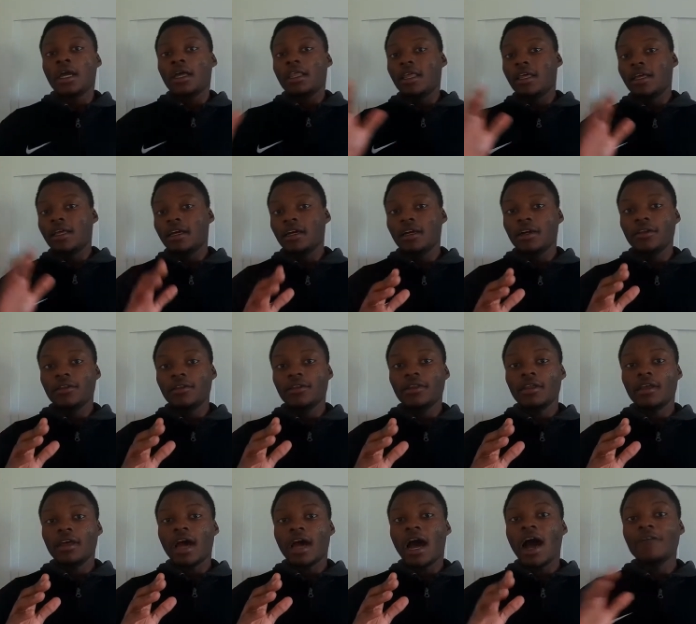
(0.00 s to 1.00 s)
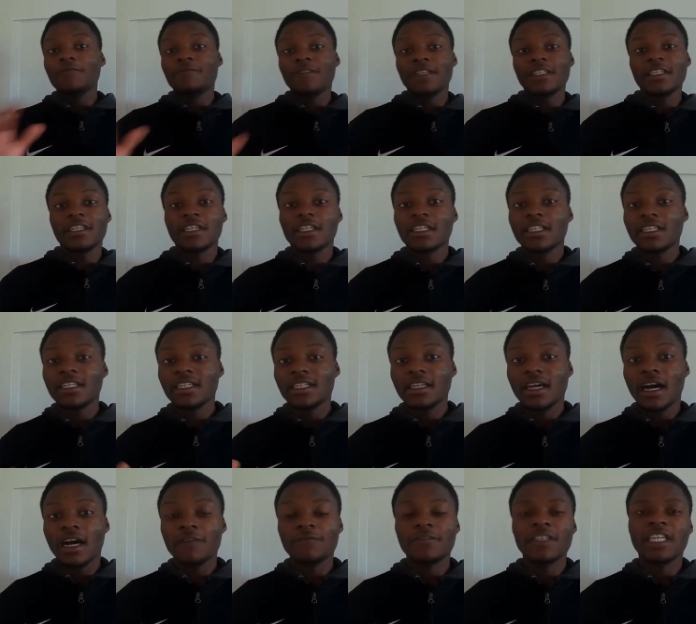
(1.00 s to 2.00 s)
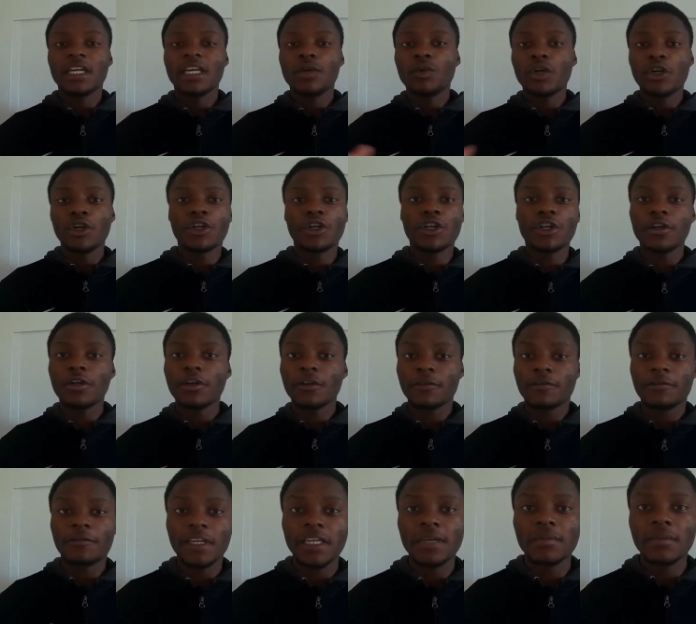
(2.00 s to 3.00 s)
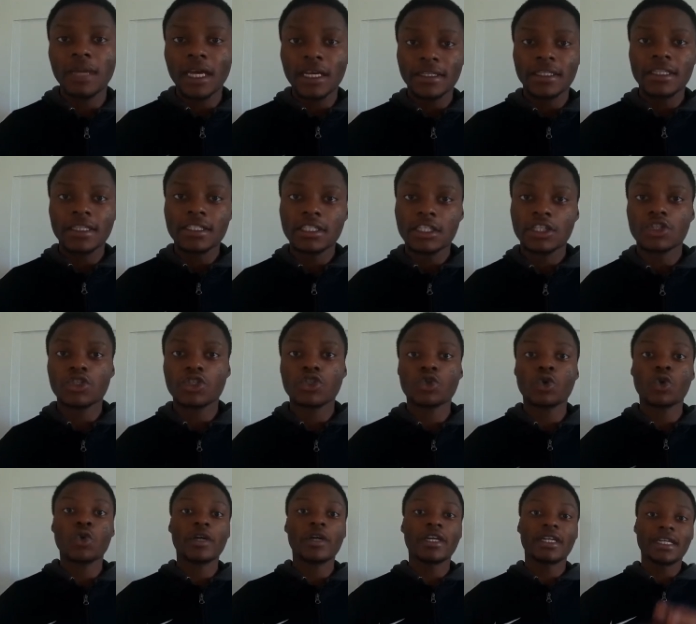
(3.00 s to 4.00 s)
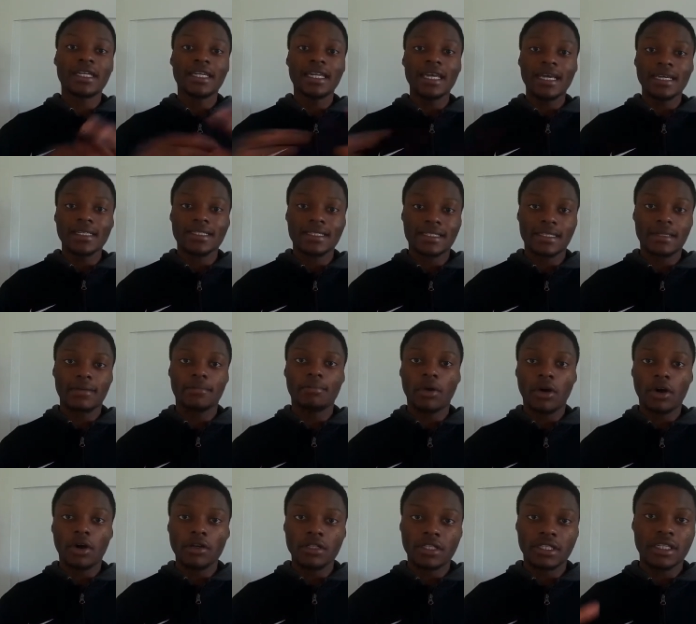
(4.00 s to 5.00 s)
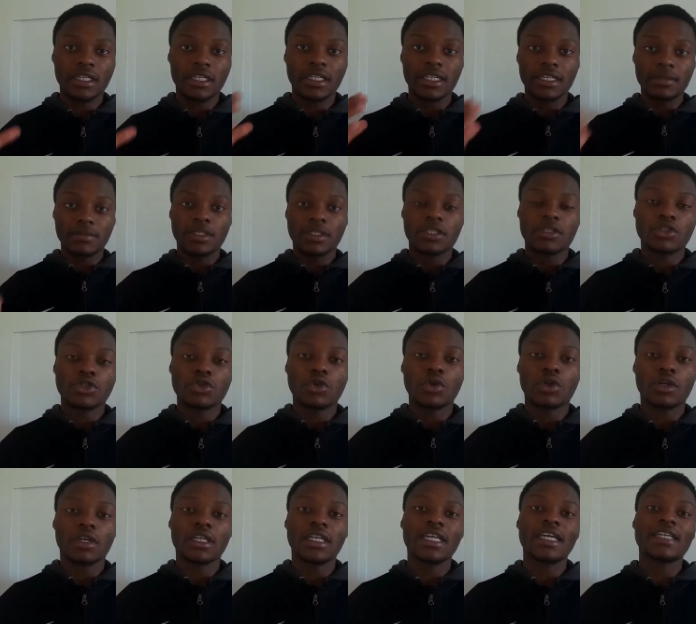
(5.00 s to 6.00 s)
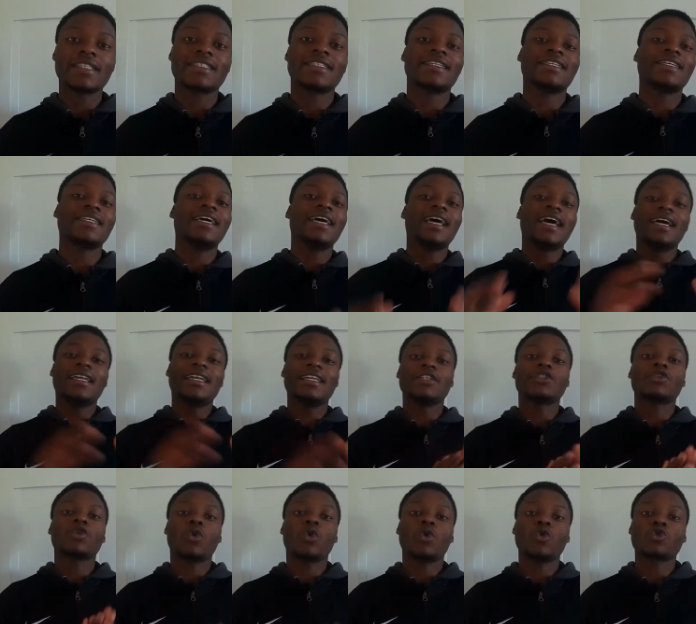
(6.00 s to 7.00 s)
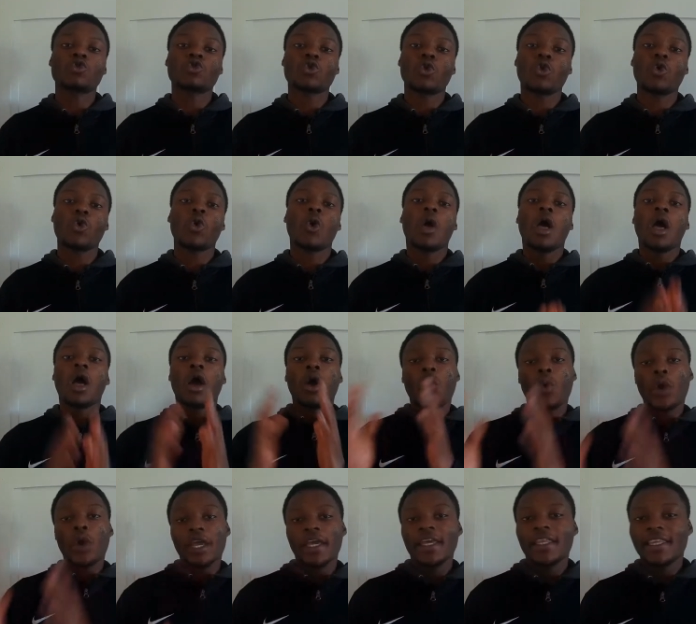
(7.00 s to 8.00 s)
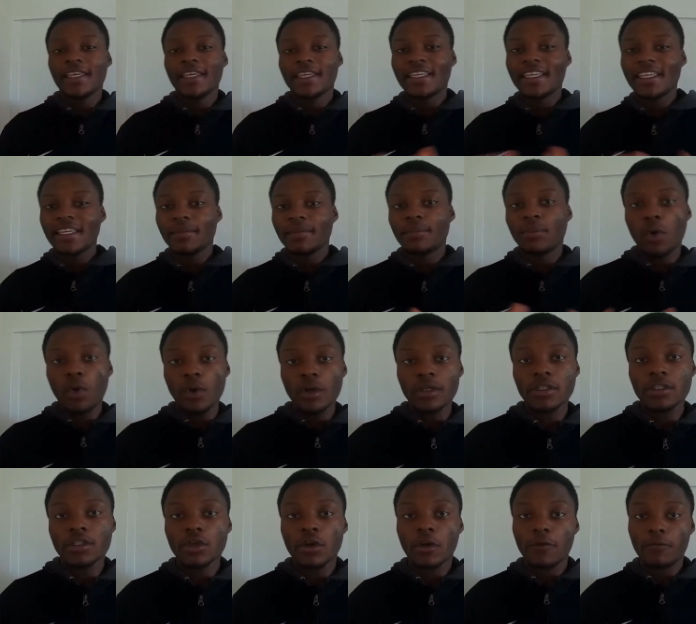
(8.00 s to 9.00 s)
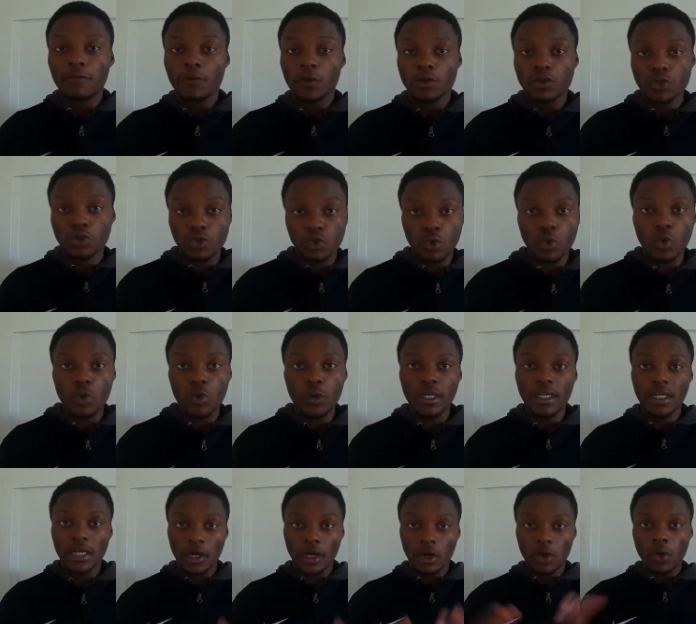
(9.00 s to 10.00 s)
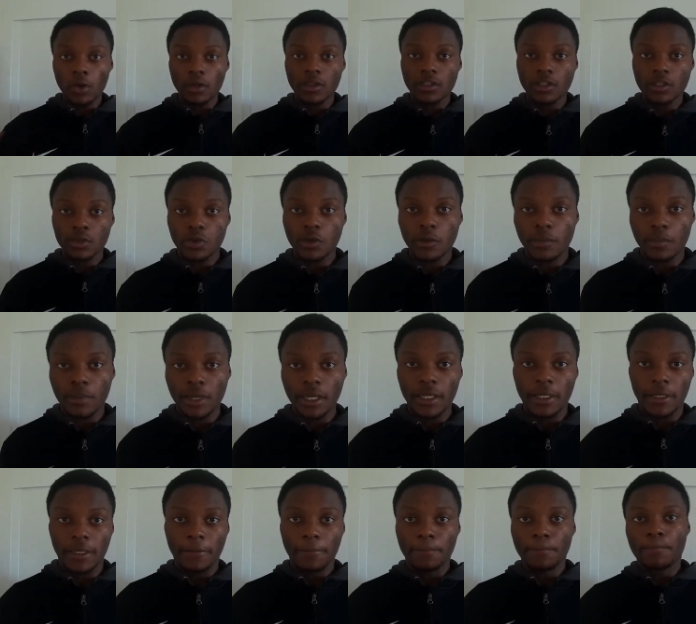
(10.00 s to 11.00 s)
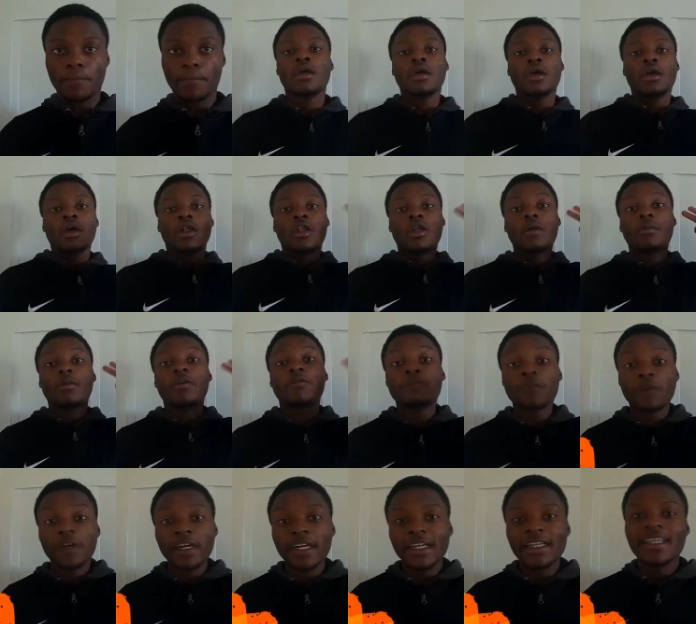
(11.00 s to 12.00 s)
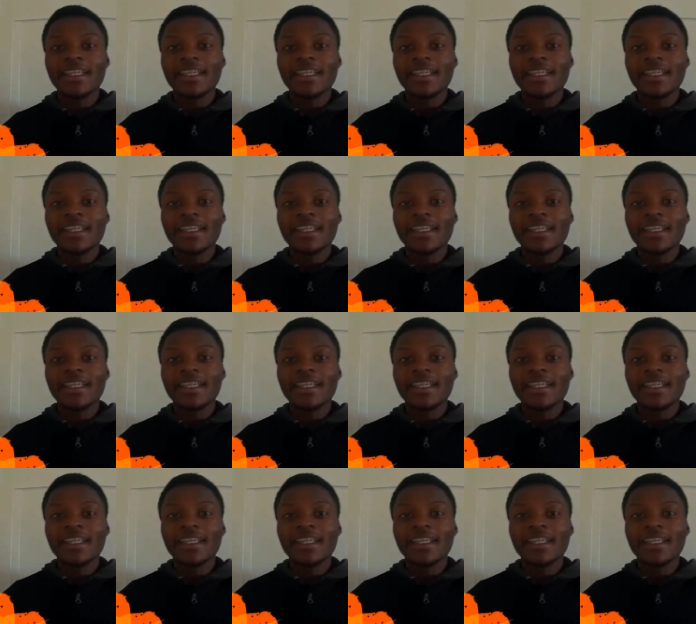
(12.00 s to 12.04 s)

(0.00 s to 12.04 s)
Uh, having a con having a recurring theme like this in your story connects the bars it keeps the story connected and it's also where the key points of your story are going to appear Number three